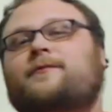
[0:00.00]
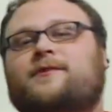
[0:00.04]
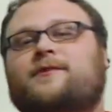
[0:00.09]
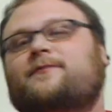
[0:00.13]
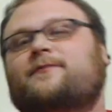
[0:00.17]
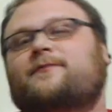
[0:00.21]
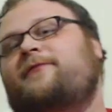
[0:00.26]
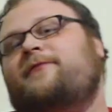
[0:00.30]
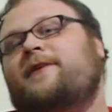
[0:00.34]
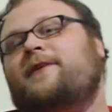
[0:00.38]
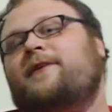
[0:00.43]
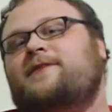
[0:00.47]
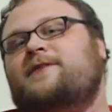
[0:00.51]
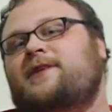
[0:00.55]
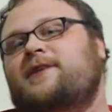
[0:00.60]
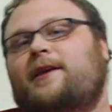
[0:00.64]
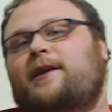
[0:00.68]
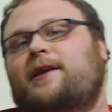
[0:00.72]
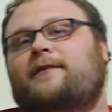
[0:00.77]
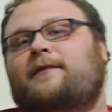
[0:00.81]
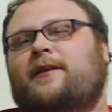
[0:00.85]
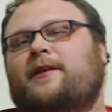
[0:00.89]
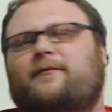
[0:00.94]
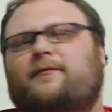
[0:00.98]
so
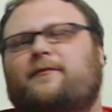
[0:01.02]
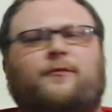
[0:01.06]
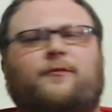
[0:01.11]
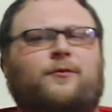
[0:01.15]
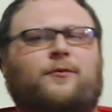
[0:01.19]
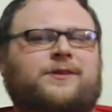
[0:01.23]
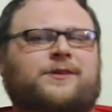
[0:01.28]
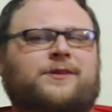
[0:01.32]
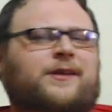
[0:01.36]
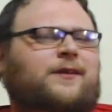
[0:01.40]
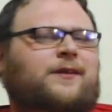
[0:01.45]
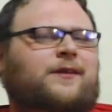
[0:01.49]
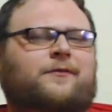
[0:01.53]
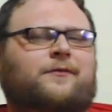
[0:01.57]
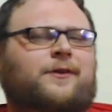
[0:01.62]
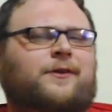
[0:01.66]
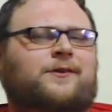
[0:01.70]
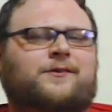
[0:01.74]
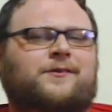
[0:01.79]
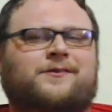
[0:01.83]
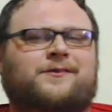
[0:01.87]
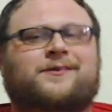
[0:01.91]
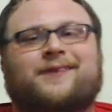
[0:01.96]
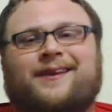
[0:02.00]
15, like
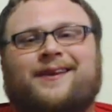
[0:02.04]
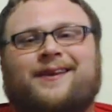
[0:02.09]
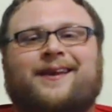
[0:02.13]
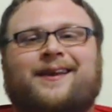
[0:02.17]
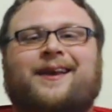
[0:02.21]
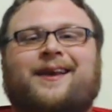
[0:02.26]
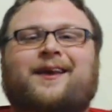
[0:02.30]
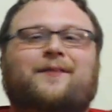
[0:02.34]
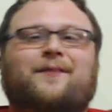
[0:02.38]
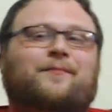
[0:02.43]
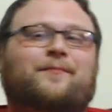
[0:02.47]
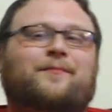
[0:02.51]
14 creatures,